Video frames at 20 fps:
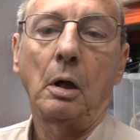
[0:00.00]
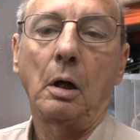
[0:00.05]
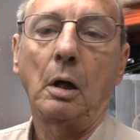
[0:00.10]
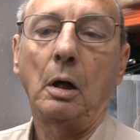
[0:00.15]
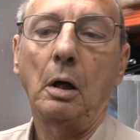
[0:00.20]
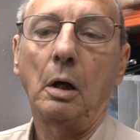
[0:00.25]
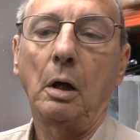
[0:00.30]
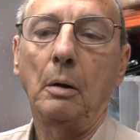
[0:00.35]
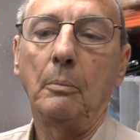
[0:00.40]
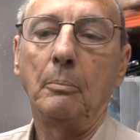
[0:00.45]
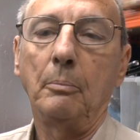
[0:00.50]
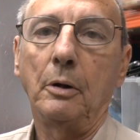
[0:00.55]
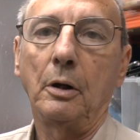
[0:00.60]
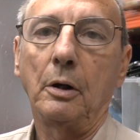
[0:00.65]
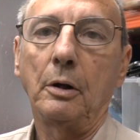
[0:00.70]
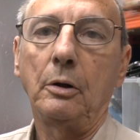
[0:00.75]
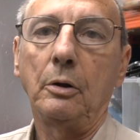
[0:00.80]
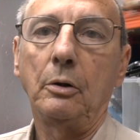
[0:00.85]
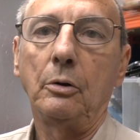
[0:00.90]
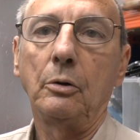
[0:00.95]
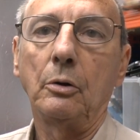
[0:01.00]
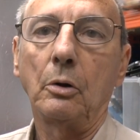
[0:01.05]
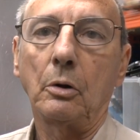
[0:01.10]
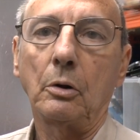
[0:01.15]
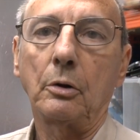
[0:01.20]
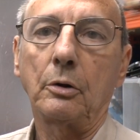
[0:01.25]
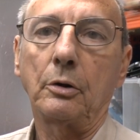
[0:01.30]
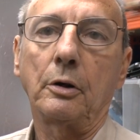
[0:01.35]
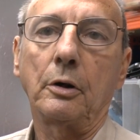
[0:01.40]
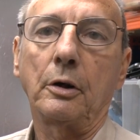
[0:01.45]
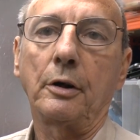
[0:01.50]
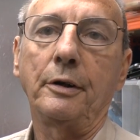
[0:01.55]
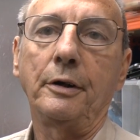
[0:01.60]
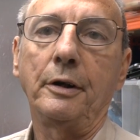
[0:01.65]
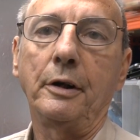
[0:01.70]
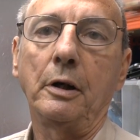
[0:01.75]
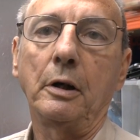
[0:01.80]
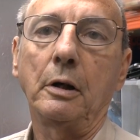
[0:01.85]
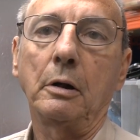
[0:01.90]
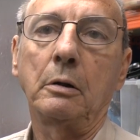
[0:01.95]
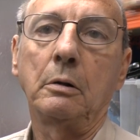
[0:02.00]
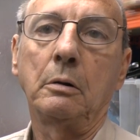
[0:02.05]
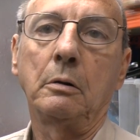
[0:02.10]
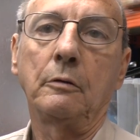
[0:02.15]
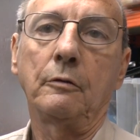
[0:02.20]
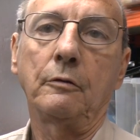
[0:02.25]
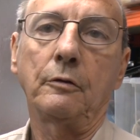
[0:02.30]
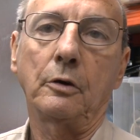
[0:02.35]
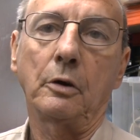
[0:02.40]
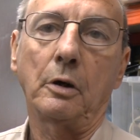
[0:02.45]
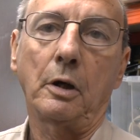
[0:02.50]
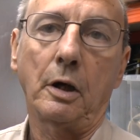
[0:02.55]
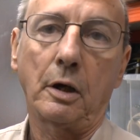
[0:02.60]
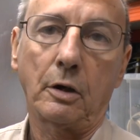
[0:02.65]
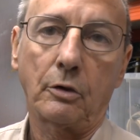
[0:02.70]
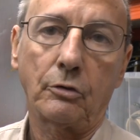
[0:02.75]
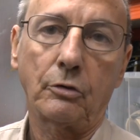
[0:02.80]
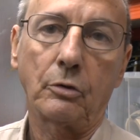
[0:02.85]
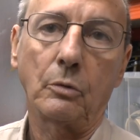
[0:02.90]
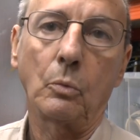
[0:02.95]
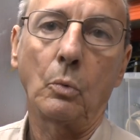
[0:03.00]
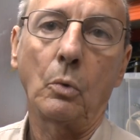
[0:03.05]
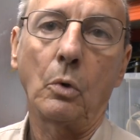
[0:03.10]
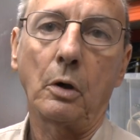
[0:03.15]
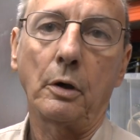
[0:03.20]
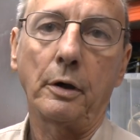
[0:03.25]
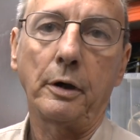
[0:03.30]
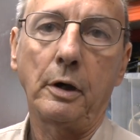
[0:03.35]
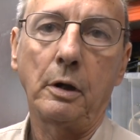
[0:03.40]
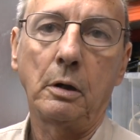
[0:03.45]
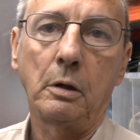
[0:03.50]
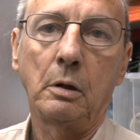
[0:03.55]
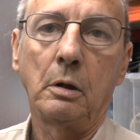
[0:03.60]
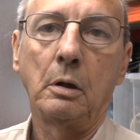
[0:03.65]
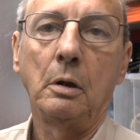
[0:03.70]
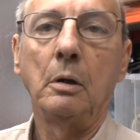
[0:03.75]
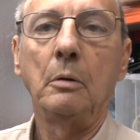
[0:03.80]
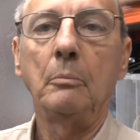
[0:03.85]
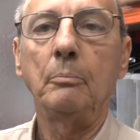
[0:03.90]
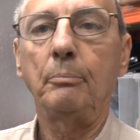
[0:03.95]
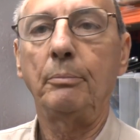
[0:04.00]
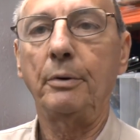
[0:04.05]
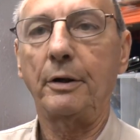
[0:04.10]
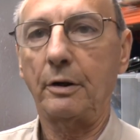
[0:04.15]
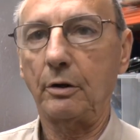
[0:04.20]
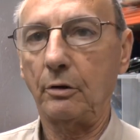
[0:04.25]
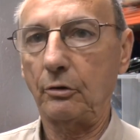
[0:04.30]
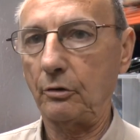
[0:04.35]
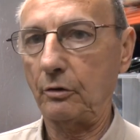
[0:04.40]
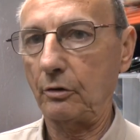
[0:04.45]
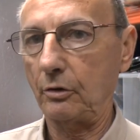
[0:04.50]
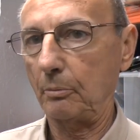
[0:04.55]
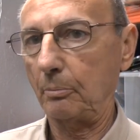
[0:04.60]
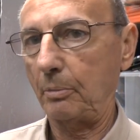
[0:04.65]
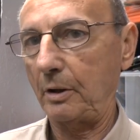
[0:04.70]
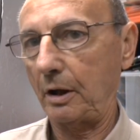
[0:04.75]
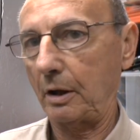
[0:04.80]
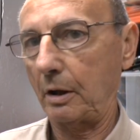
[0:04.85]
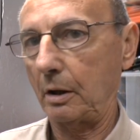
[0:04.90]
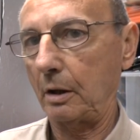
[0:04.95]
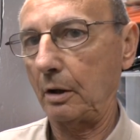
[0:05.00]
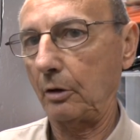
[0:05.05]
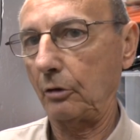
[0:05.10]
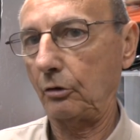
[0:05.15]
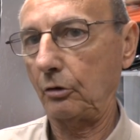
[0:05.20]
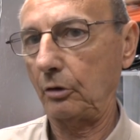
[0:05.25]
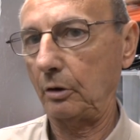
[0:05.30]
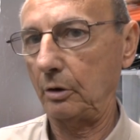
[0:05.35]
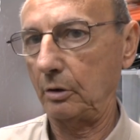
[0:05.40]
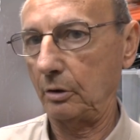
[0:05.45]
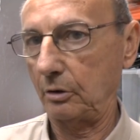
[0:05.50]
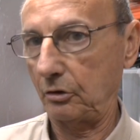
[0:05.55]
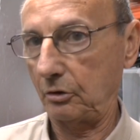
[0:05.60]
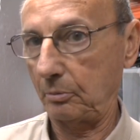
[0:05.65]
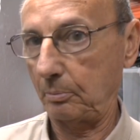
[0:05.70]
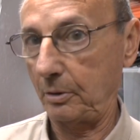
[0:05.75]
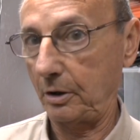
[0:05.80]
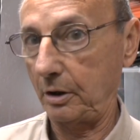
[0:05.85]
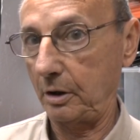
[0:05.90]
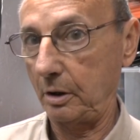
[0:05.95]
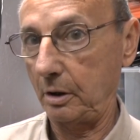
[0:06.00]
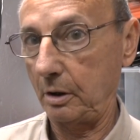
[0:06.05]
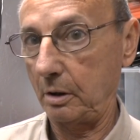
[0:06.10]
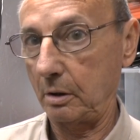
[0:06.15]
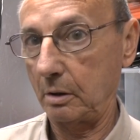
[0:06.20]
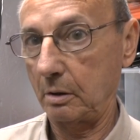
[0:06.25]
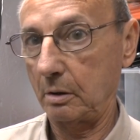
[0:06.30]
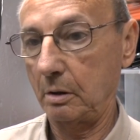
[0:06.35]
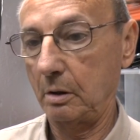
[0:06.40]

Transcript: But not a good idea for X and Y because of the backlash and the speed.